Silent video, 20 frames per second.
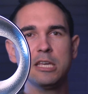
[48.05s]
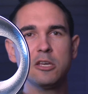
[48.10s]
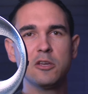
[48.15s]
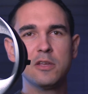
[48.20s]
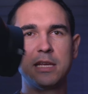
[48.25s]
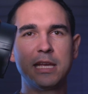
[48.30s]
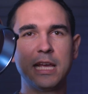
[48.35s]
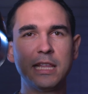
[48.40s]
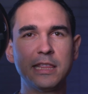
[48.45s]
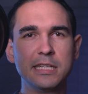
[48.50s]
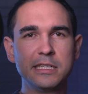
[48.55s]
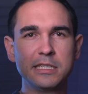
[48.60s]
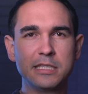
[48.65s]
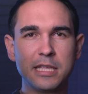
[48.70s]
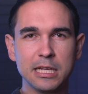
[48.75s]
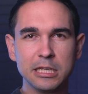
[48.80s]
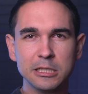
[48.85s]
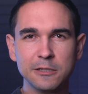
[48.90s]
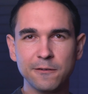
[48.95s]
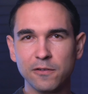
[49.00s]
you can get these
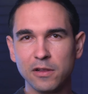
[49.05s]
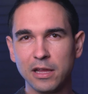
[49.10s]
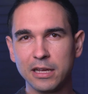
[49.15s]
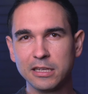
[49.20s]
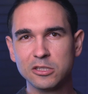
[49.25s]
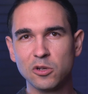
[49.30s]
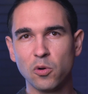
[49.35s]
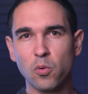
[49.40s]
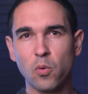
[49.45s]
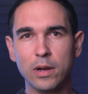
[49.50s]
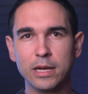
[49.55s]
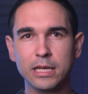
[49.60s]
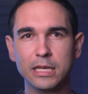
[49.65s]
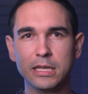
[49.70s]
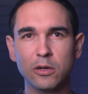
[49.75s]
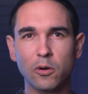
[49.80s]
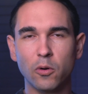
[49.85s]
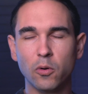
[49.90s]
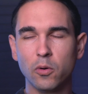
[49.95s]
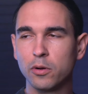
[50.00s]
things for like
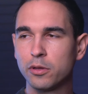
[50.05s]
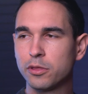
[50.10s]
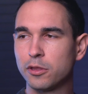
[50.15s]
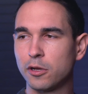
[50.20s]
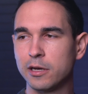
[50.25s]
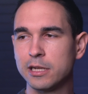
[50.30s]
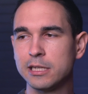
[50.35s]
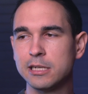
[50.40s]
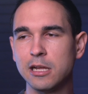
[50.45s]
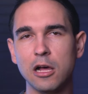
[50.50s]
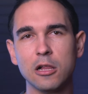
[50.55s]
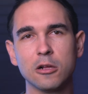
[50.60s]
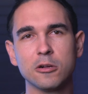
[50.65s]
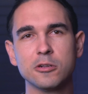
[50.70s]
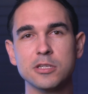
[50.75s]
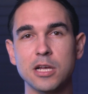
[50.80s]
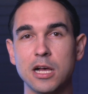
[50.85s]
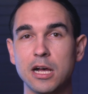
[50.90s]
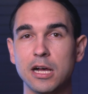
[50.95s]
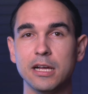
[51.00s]
twenty or thirty
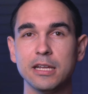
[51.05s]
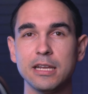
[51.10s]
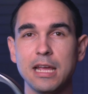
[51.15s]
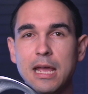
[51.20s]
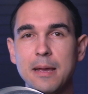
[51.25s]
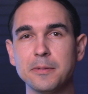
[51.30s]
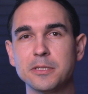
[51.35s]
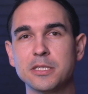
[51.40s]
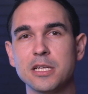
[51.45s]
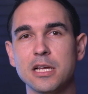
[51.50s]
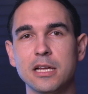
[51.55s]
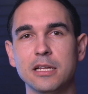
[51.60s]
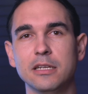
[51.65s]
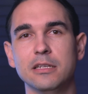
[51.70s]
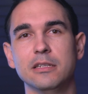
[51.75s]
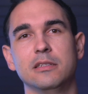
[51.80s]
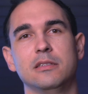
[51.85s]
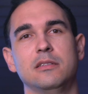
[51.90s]
dollars on Amazon.